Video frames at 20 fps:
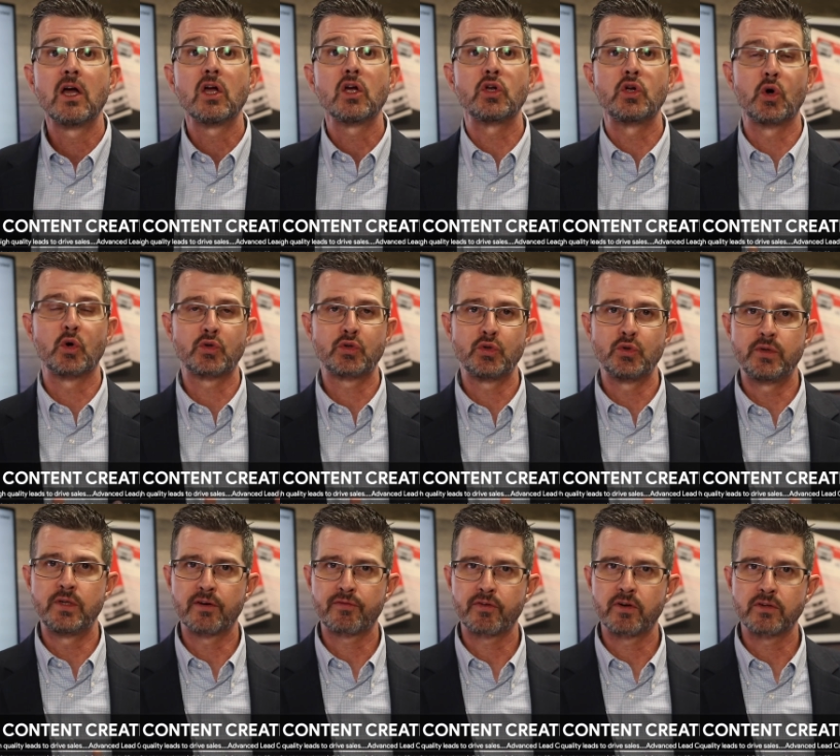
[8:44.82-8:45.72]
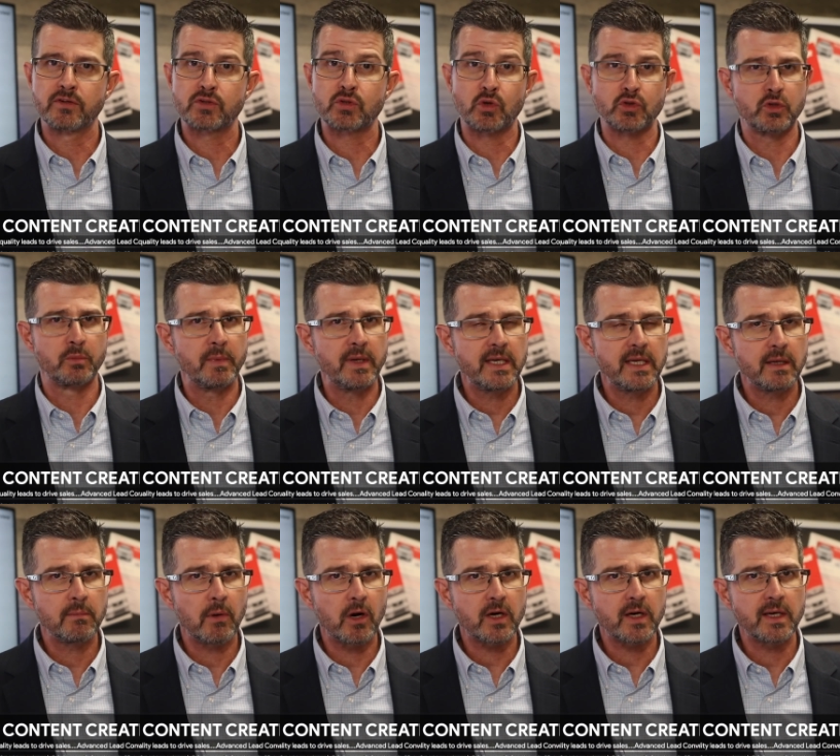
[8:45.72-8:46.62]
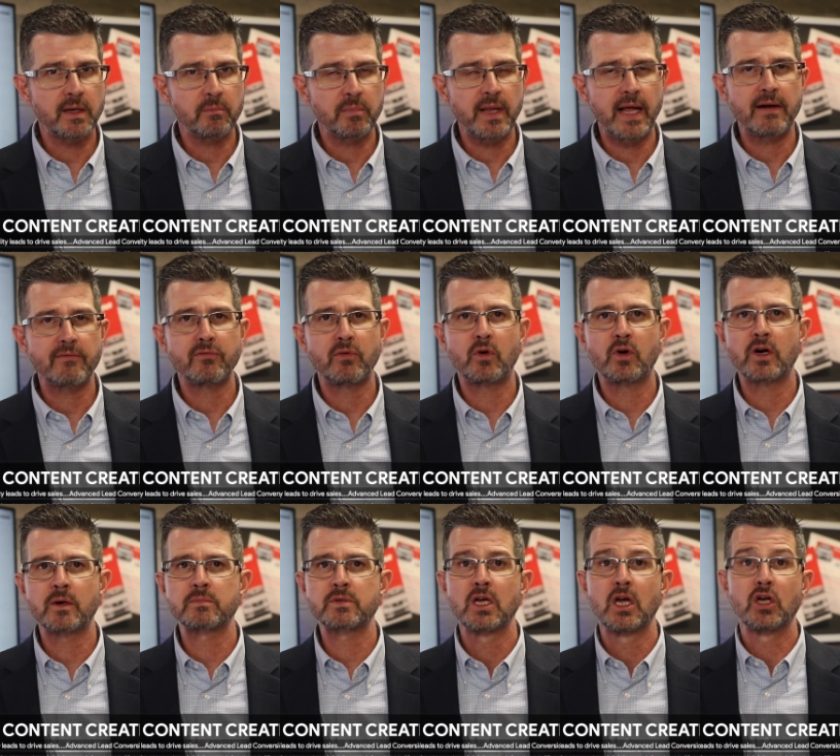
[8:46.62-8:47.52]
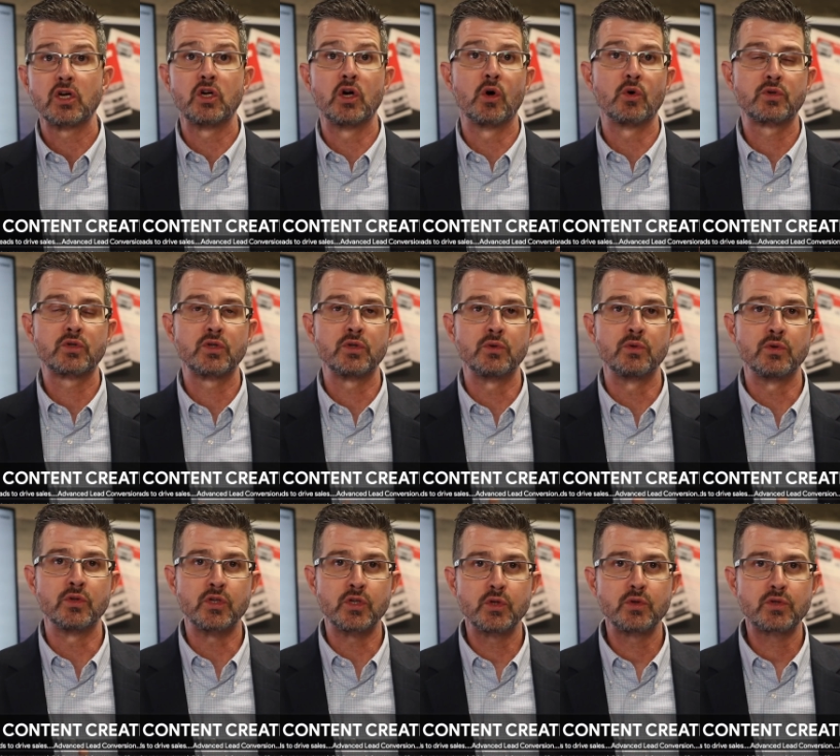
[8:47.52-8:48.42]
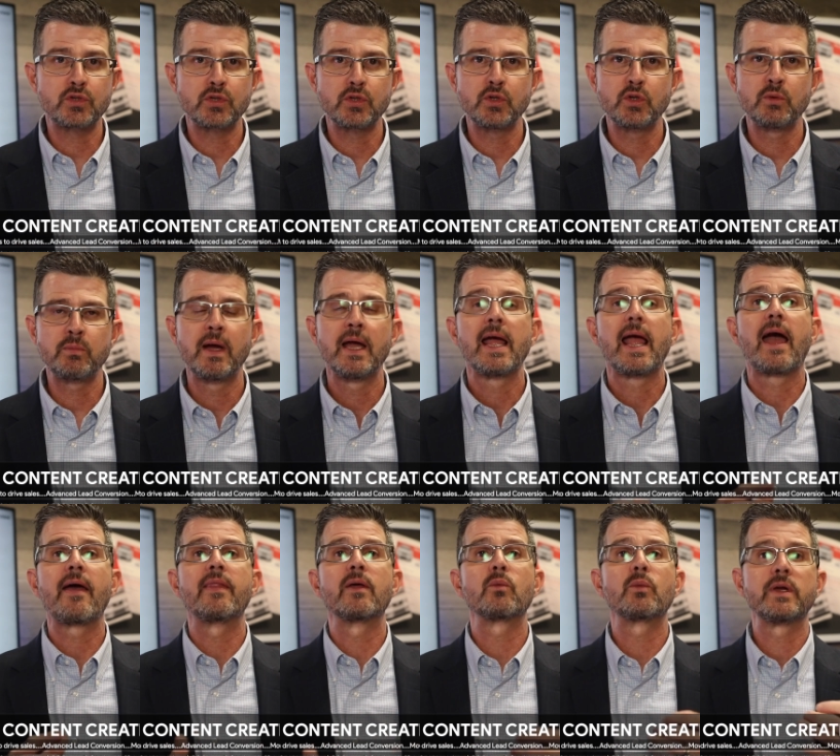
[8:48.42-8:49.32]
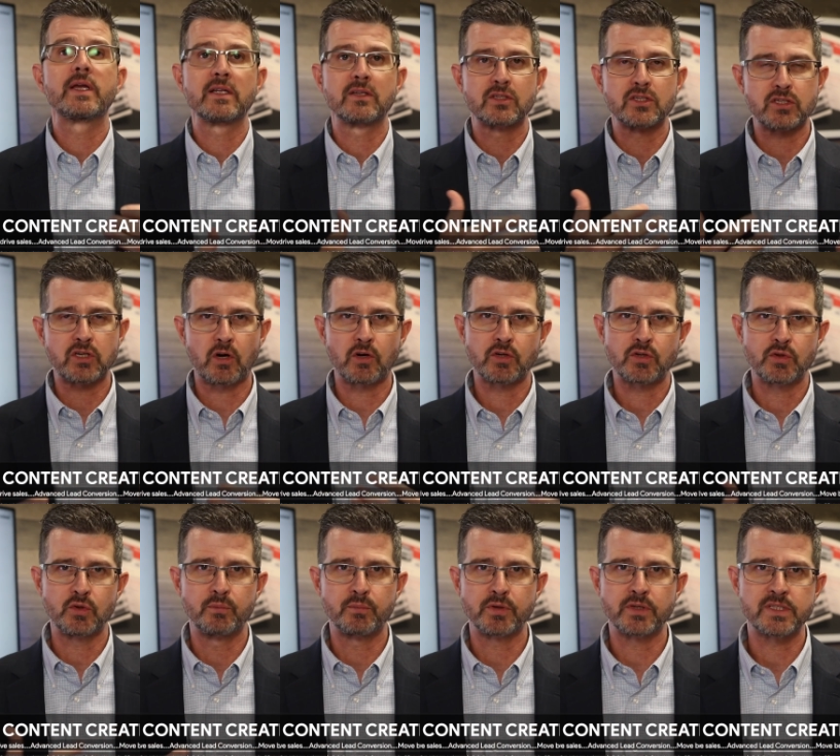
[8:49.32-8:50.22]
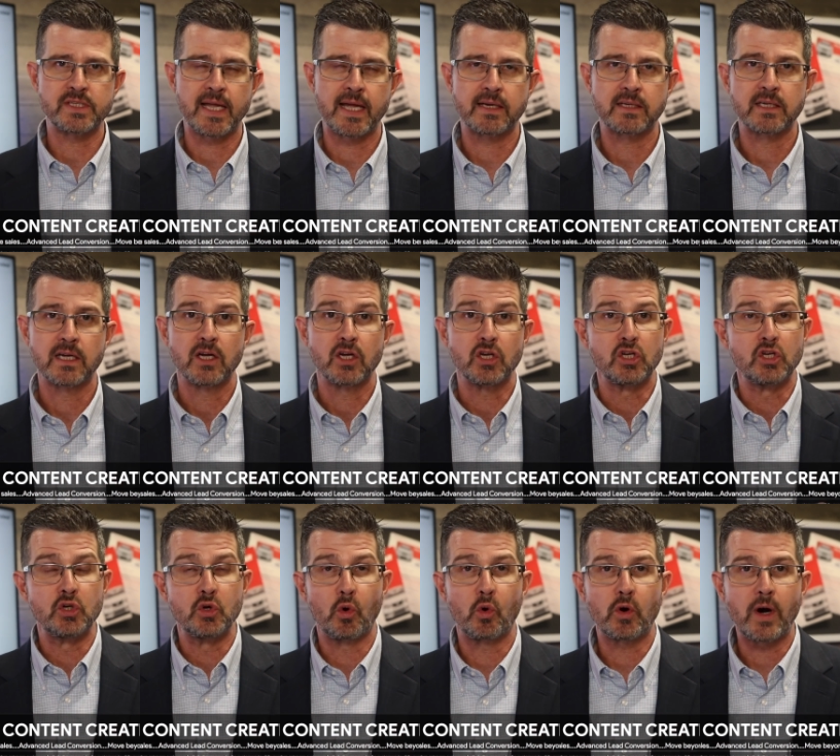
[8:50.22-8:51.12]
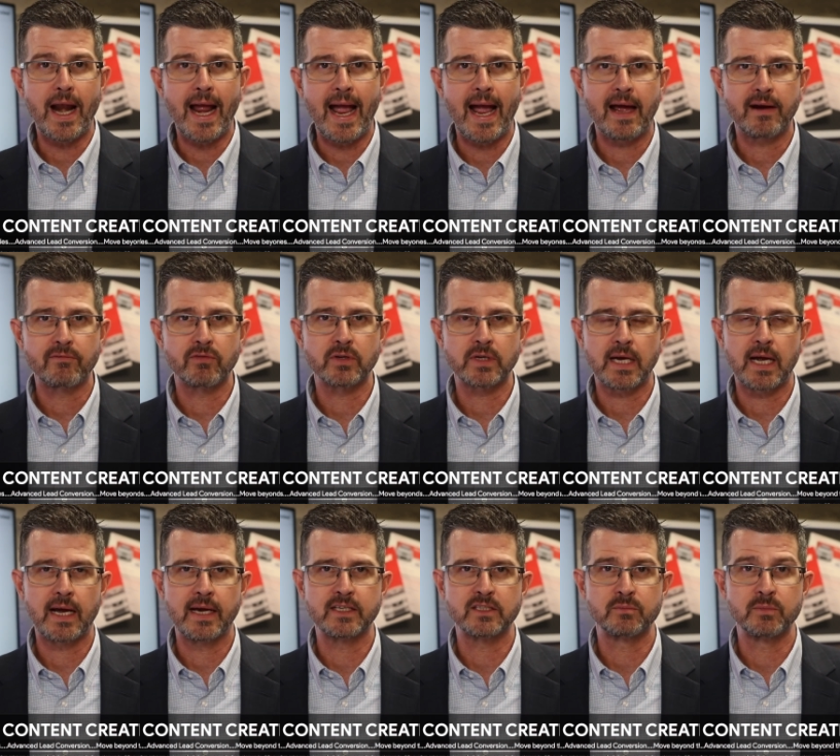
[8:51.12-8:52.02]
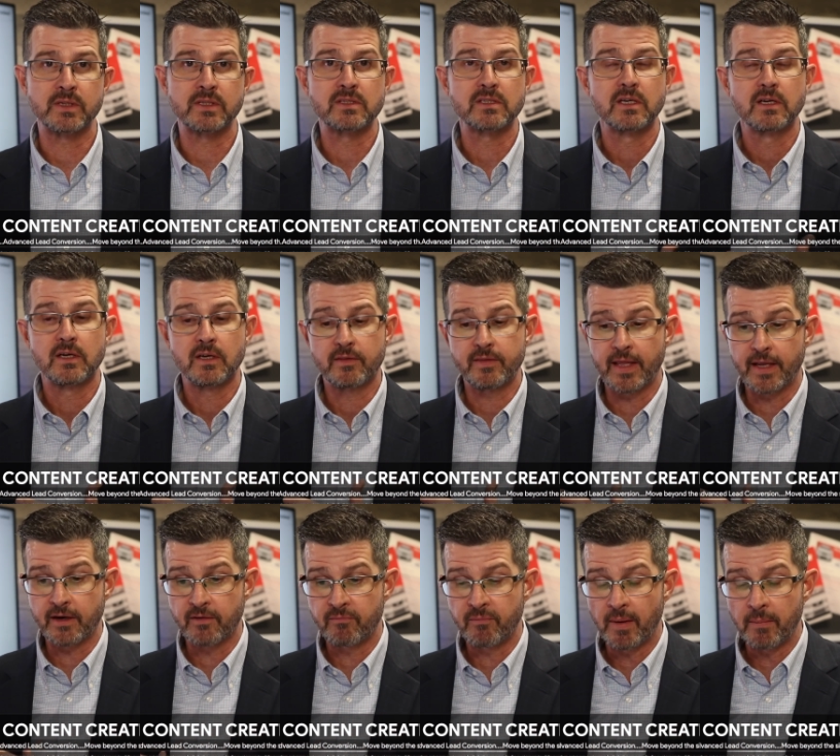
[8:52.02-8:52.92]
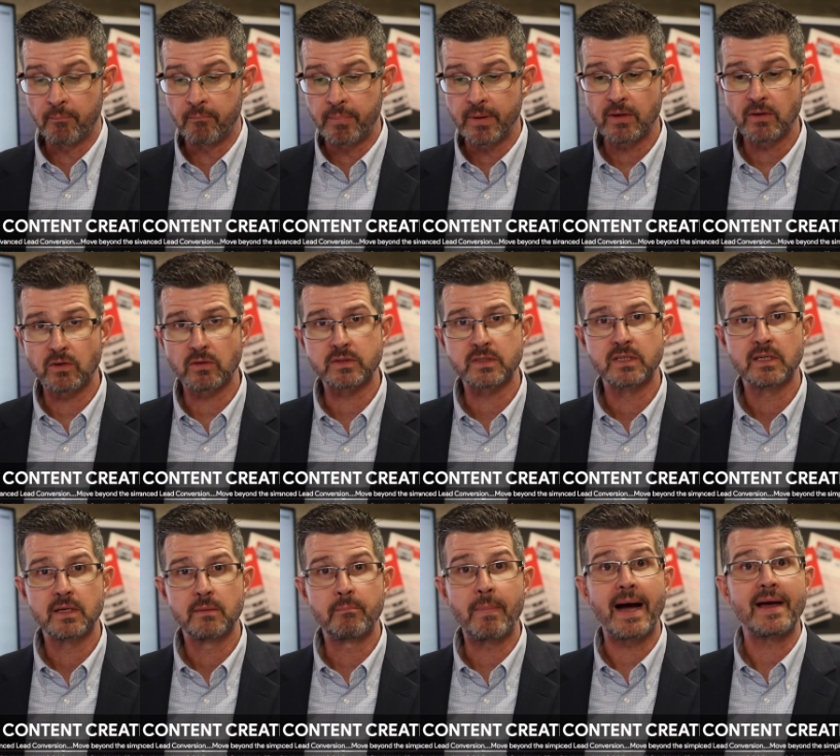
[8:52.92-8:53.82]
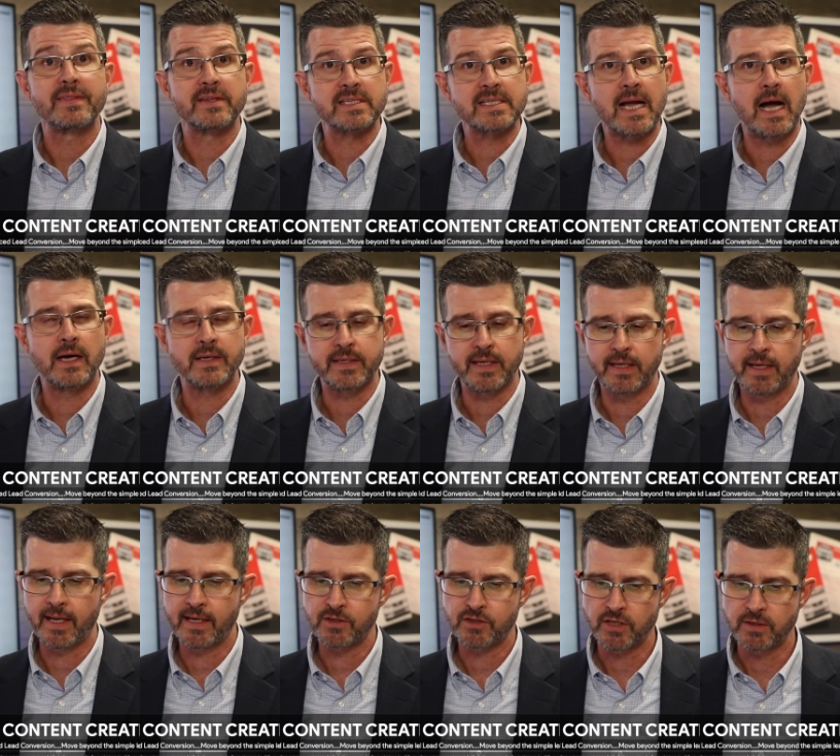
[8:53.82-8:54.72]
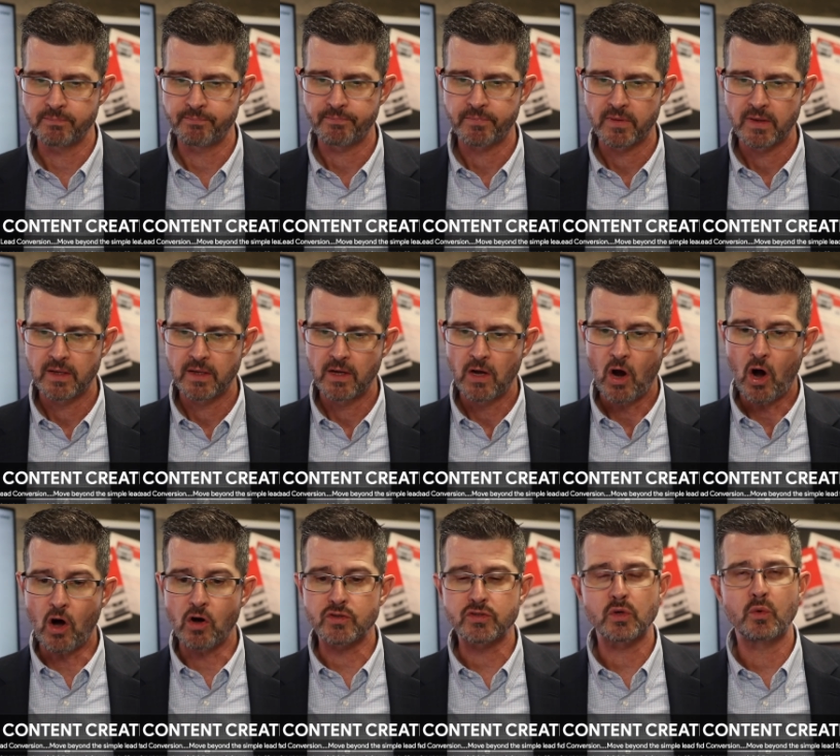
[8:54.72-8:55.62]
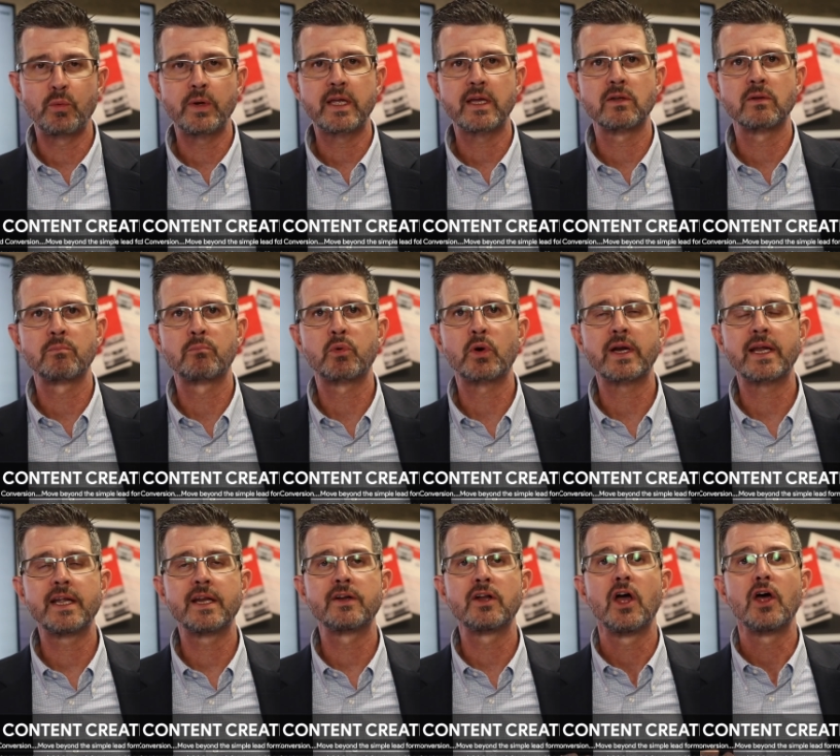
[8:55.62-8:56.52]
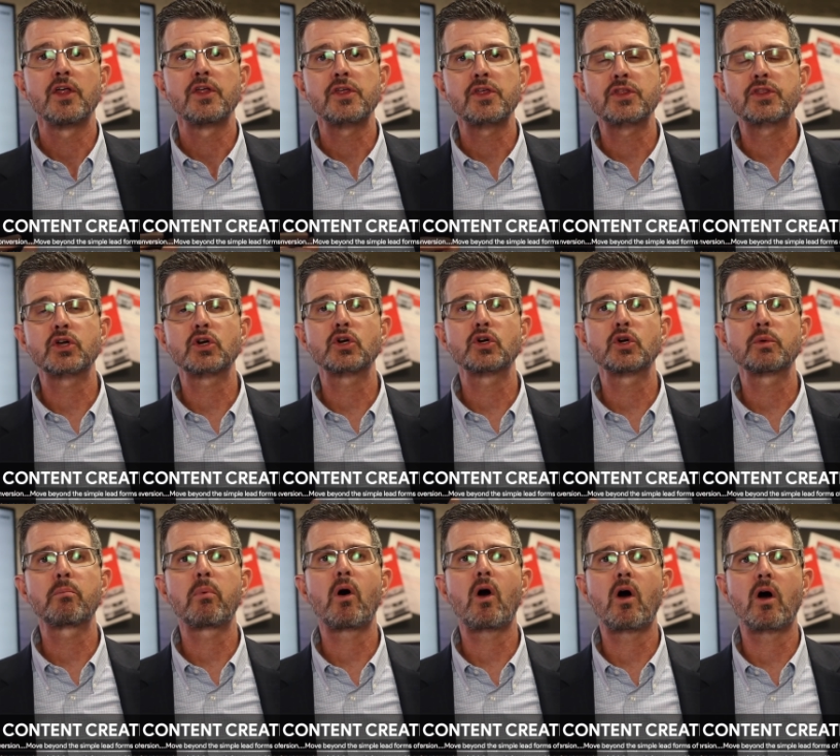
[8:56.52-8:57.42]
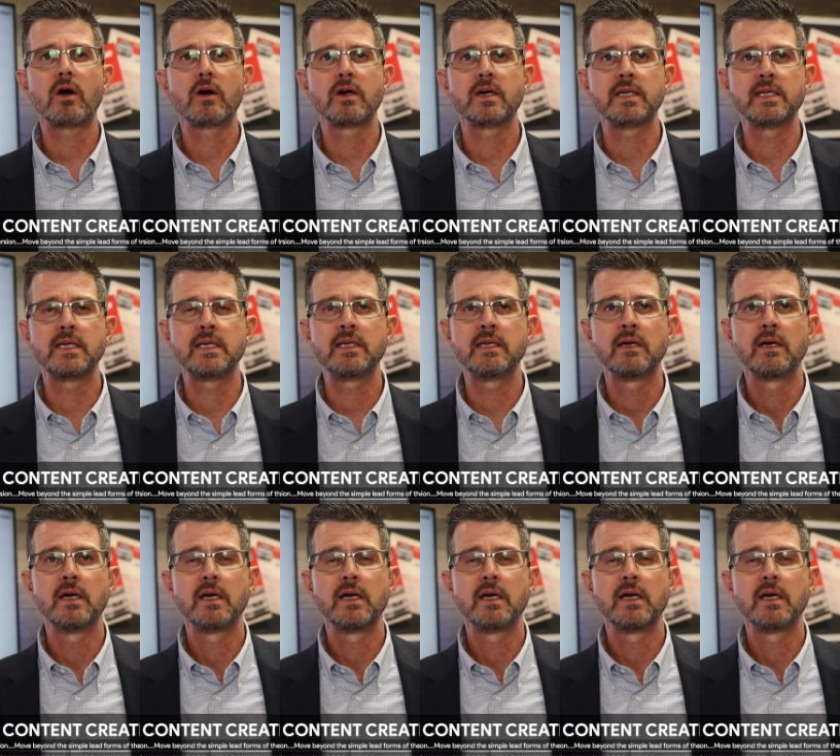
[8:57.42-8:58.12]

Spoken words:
go to different social media marketing platforms, go to YouTube, and then we can start to present your advertisements that have been built by this content engine. Also, we can bring in third-party